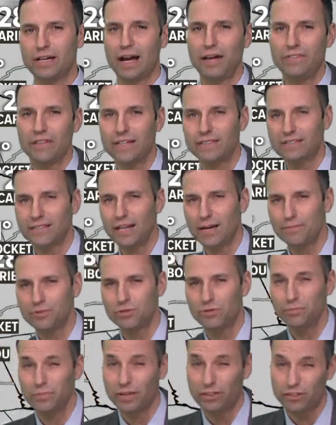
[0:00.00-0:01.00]
I think temps
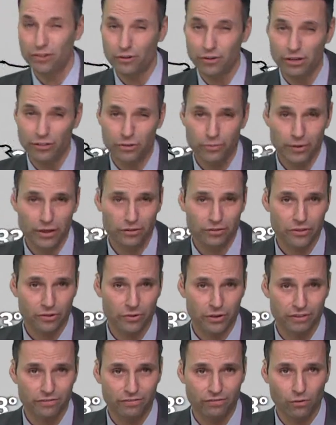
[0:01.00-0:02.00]
will be 33 or
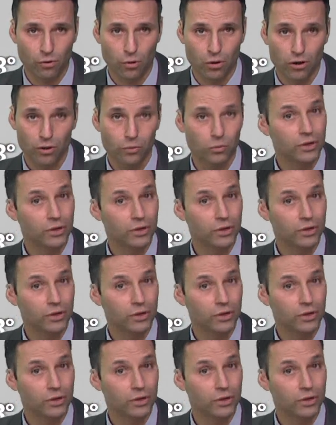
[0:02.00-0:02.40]
34,